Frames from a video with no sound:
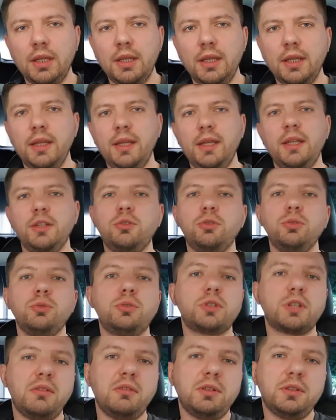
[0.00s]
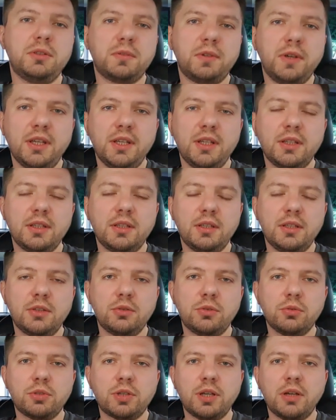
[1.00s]
to travel
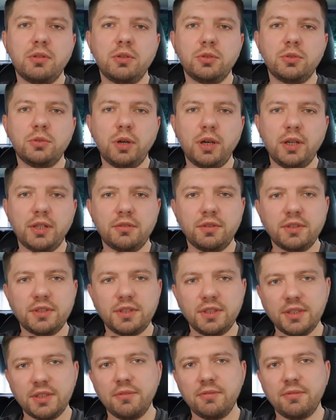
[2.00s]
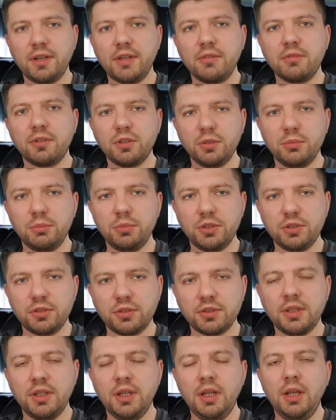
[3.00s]
265
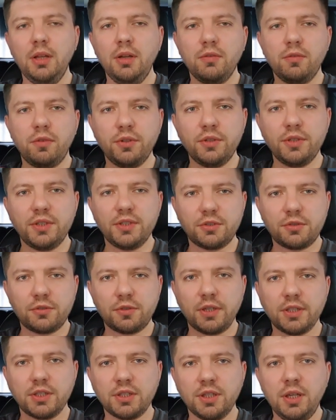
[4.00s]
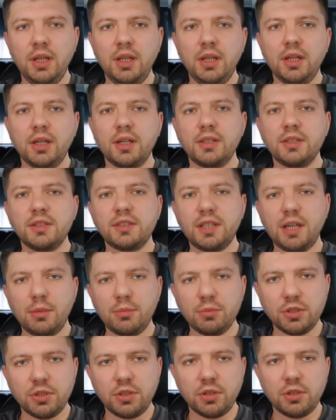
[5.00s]
kilometers for this stretch.
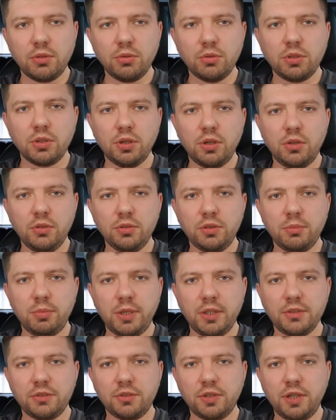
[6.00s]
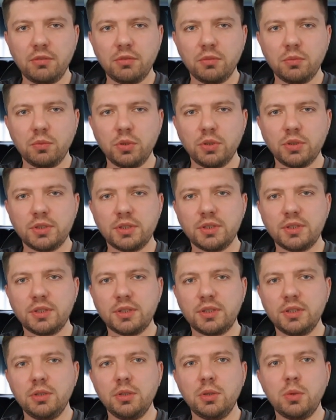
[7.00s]
Consumption, including autobahn driving, was
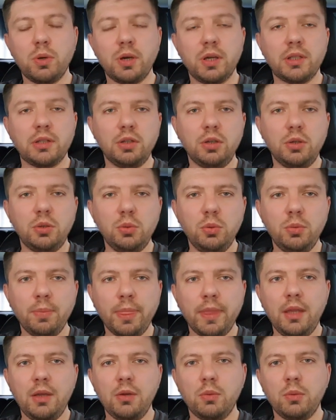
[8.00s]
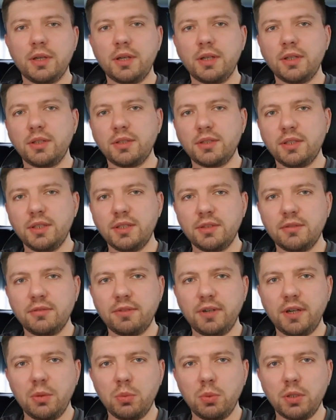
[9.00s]
still quite low,
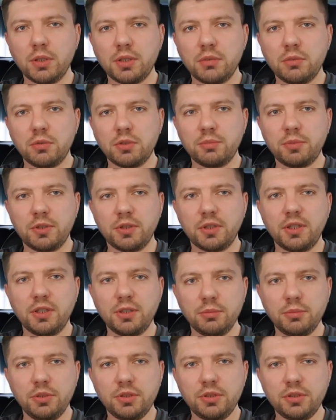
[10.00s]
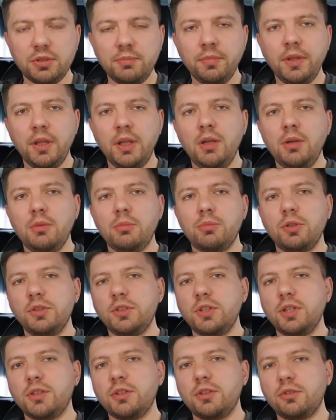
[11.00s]
165 watt-hours per kilometer.
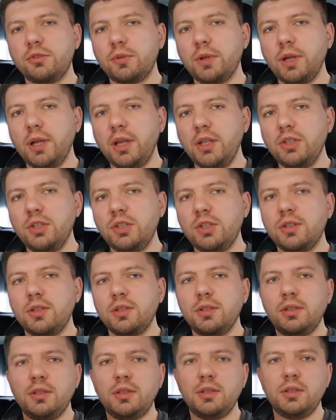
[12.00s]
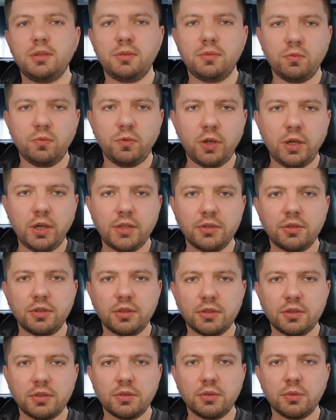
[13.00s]
Projected range
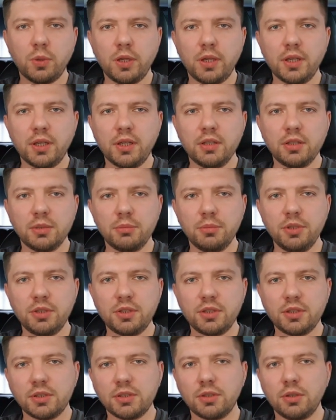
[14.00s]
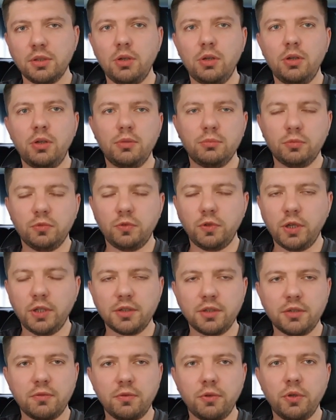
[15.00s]
420 kilometers or
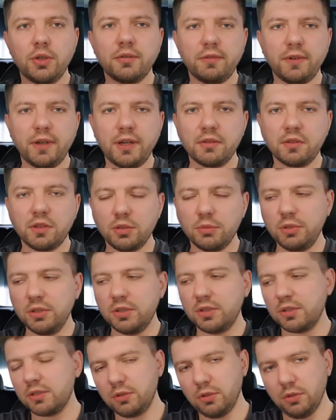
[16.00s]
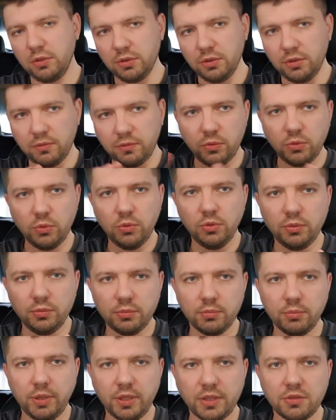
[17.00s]
445 kilometers on the full
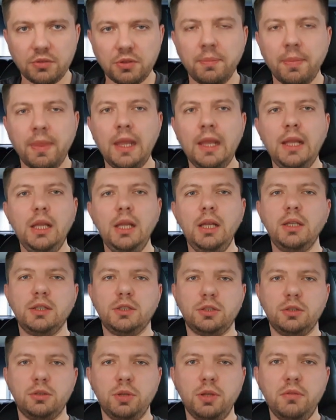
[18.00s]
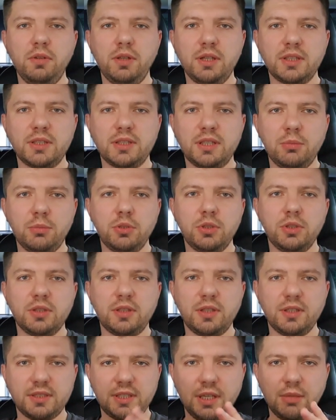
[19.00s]
battery. So even assuming
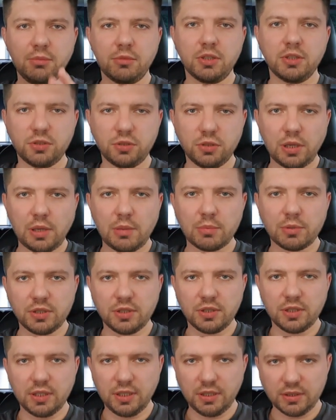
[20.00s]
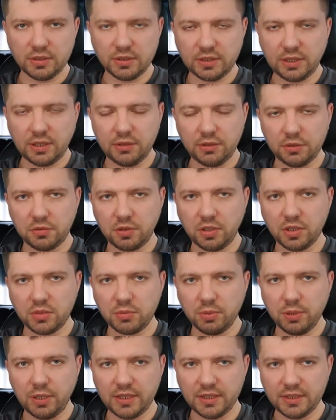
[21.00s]
the same consumption in standard
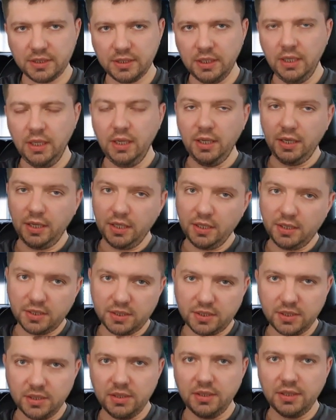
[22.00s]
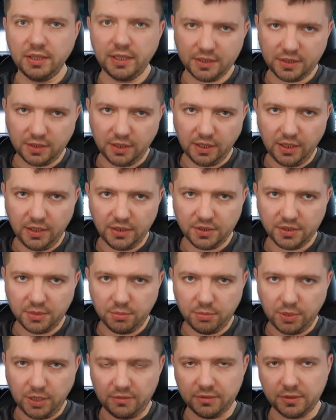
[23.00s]
range plus, it still has a healthy
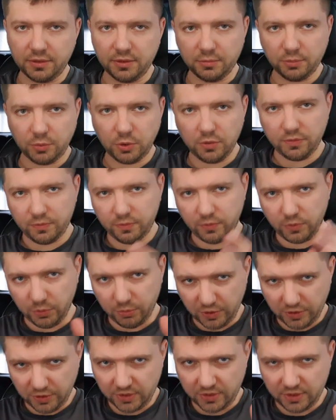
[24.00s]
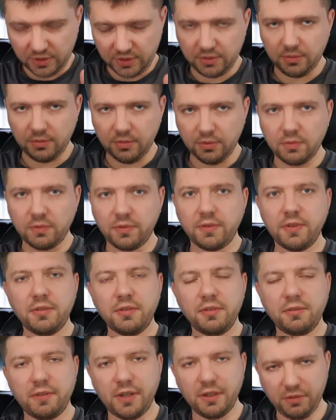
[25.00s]
buffer from its
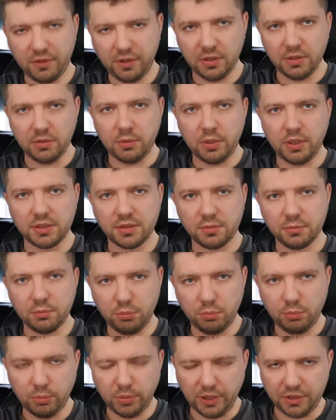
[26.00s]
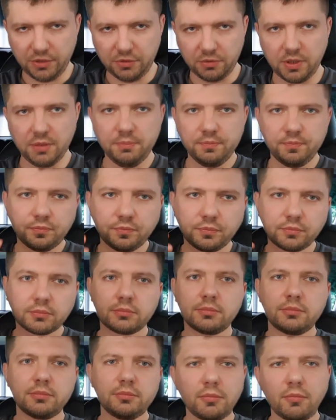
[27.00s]
55 kilowatts battery
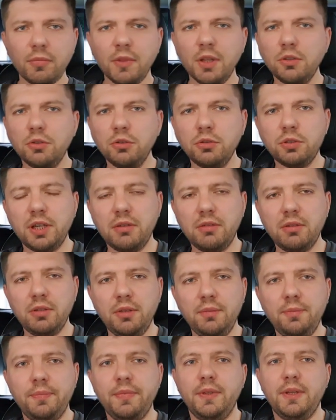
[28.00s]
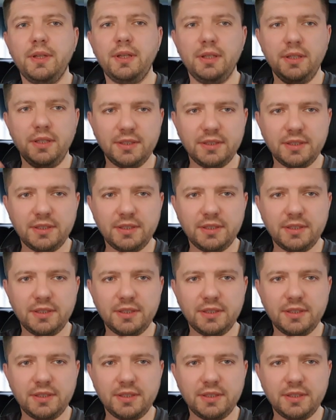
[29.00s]
to travel the